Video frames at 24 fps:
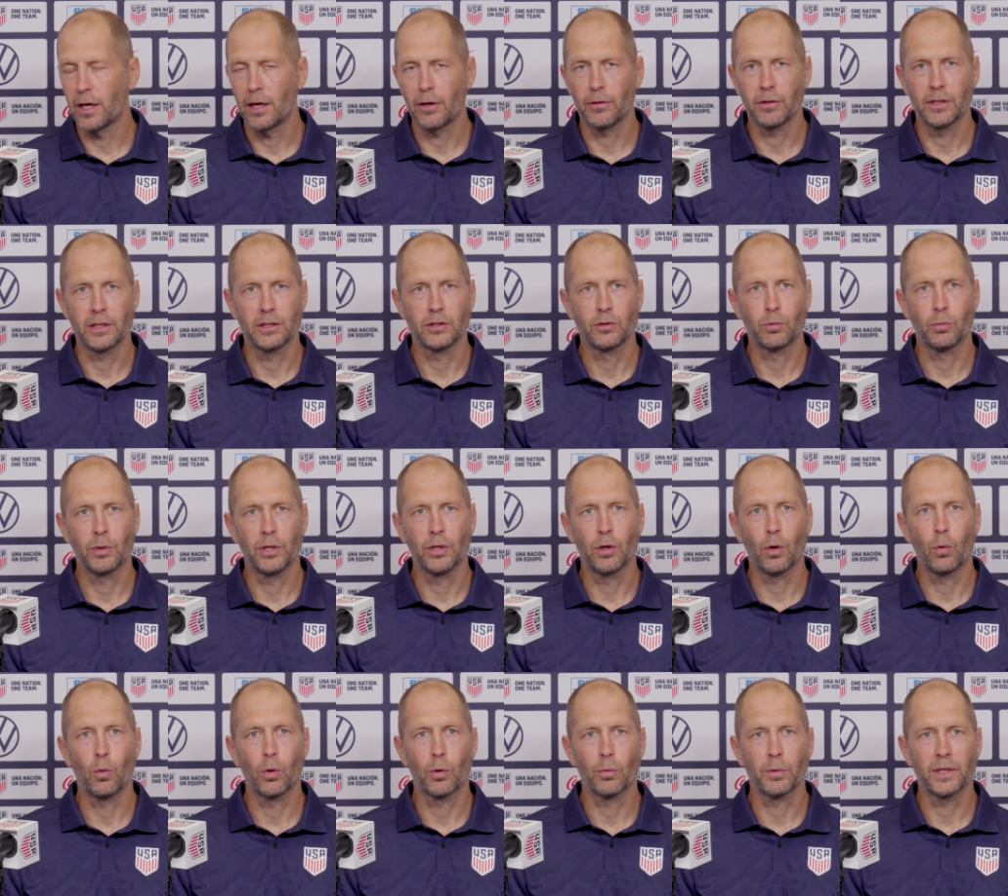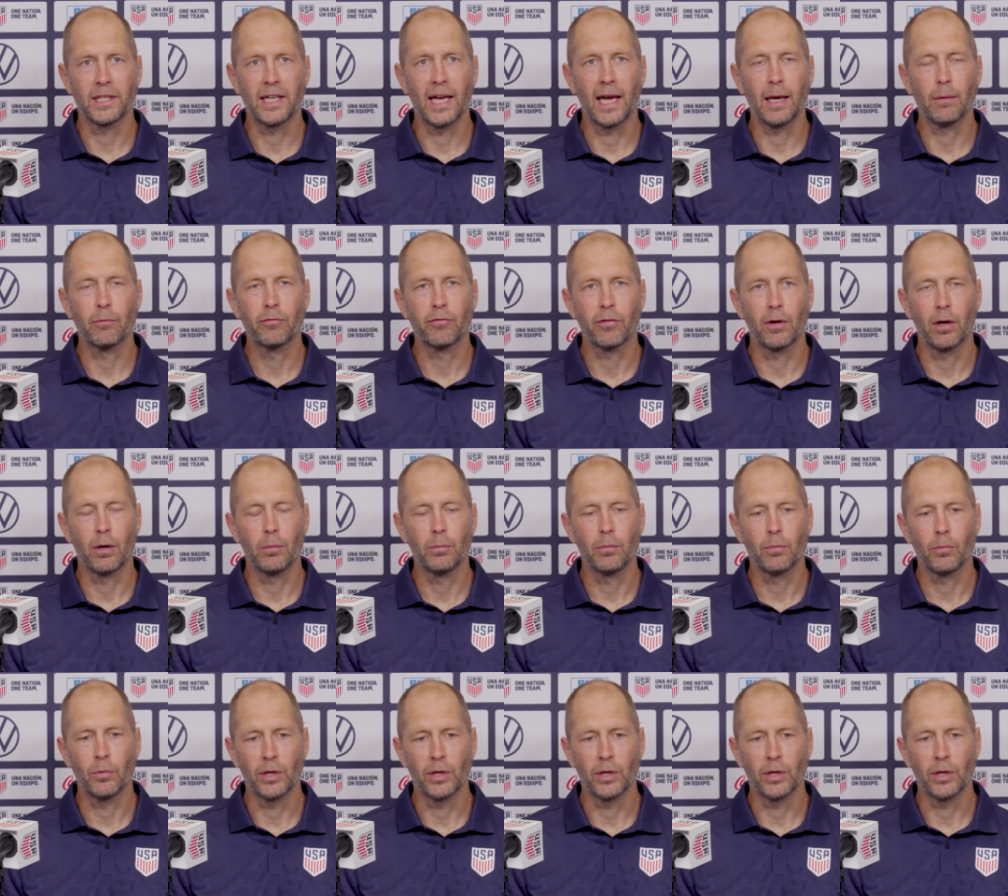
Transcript: heritage. We know where we came from.